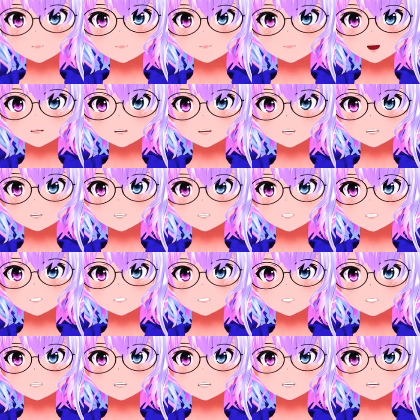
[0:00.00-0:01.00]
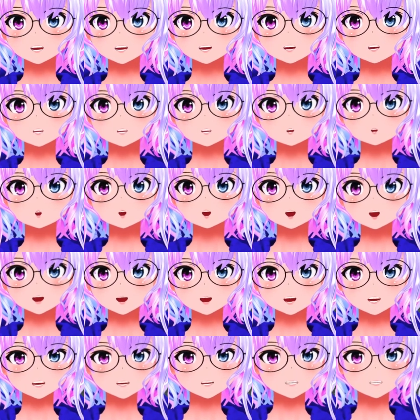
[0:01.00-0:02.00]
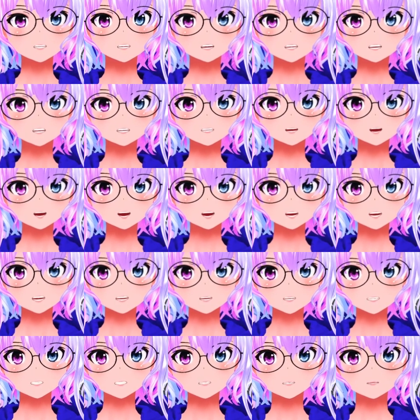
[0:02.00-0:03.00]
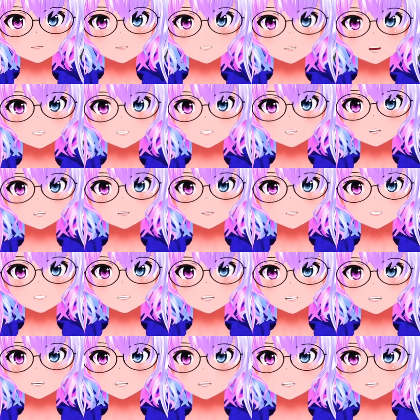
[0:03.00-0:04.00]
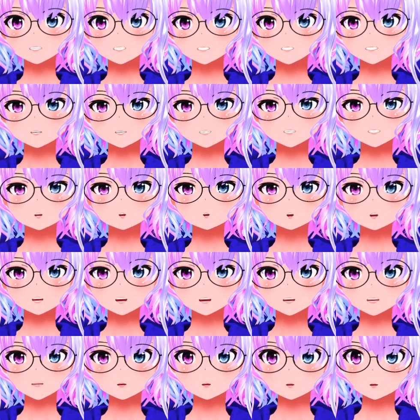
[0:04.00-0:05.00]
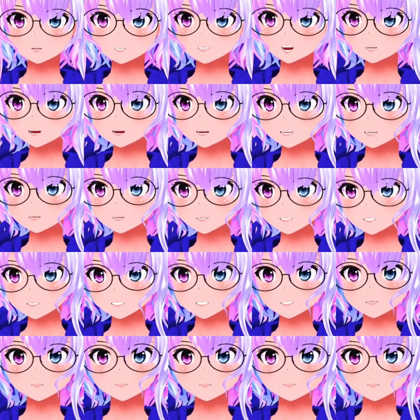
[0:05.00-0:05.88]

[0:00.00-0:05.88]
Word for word: and we're going to change the Y and the Z values until we get it to be like right on the bridge of our nose.